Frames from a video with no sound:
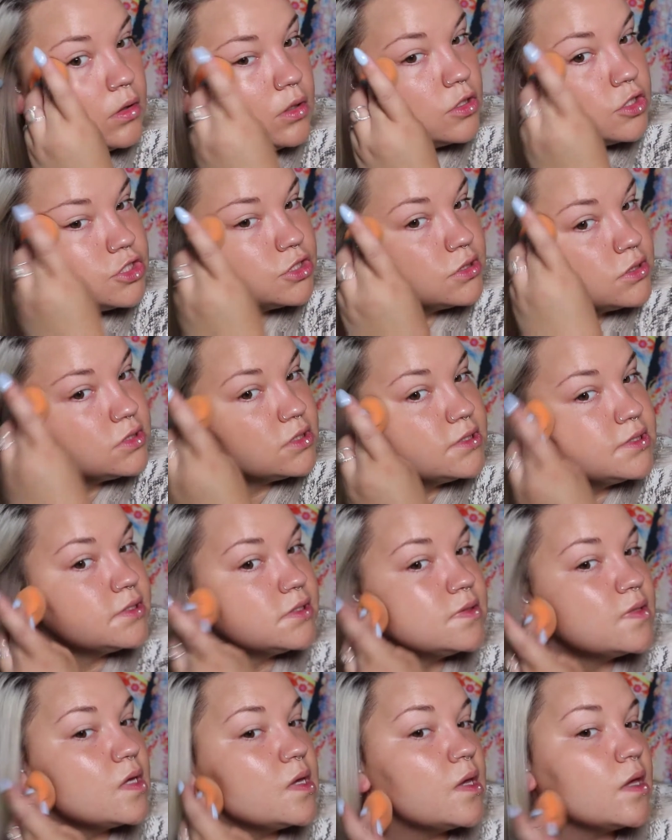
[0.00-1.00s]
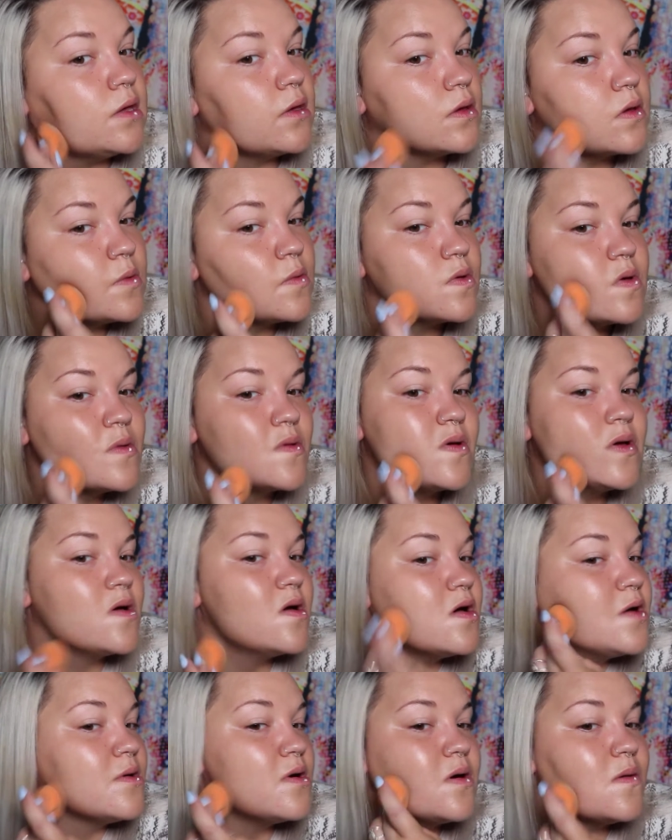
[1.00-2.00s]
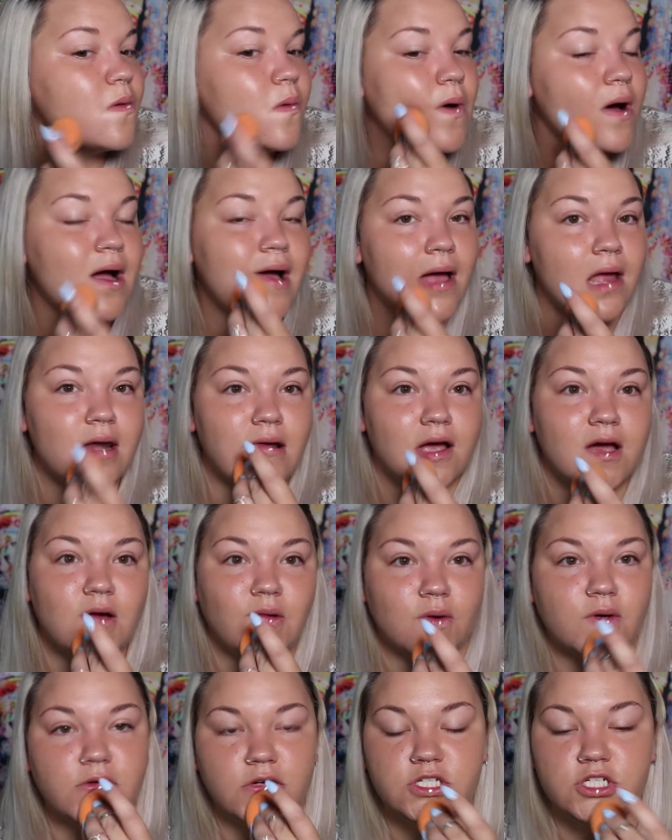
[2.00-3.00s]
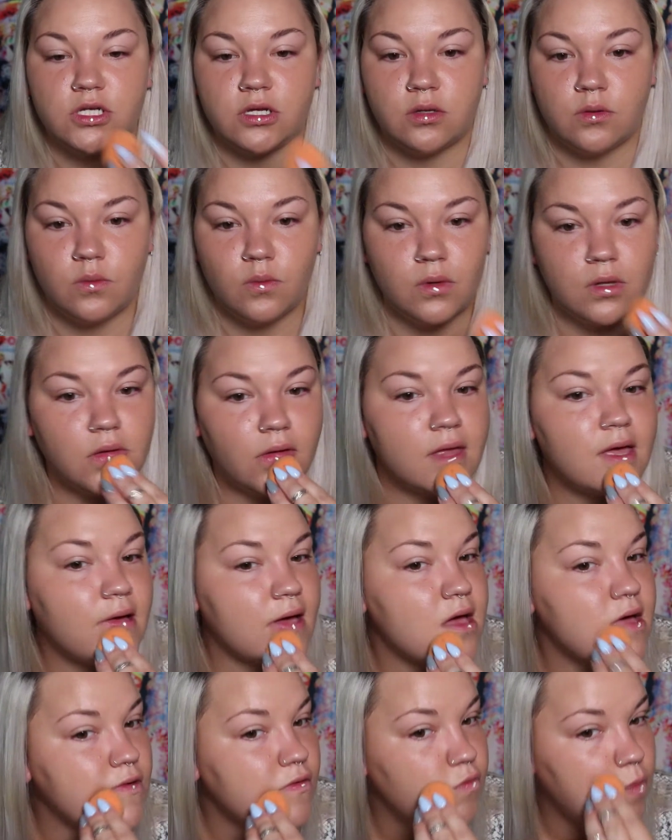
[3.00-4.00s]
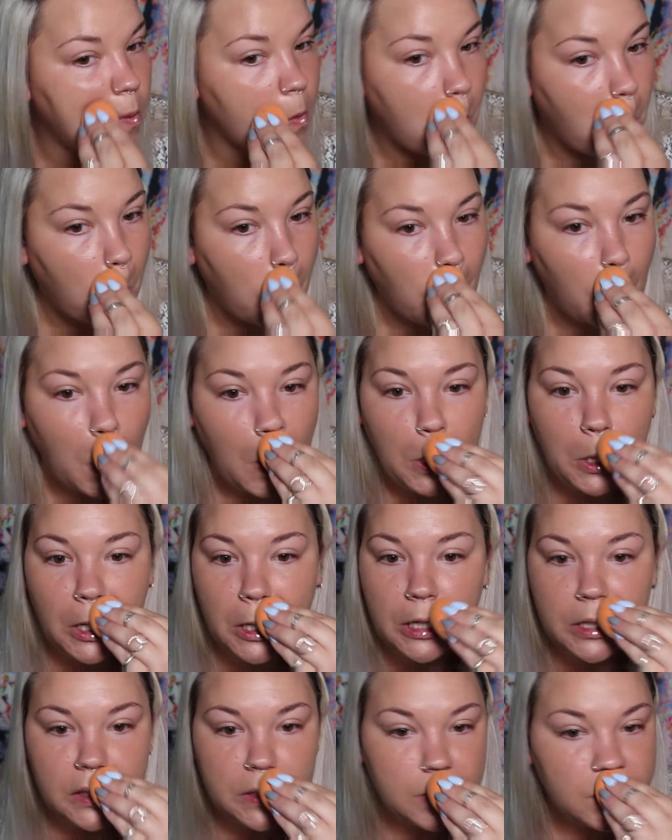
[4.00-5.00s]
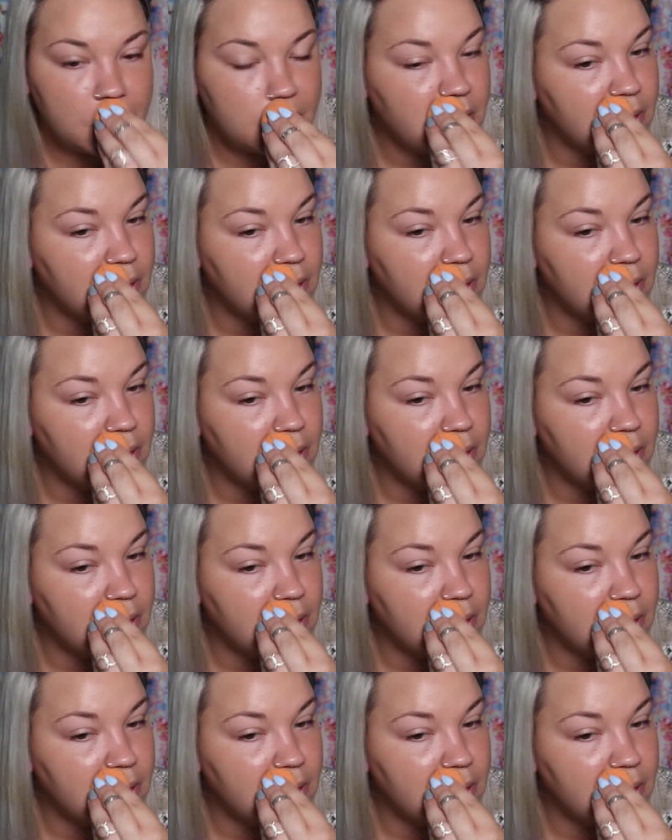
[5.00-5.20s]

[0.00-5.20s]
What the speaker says: just to see what kind of coverage it will have when there's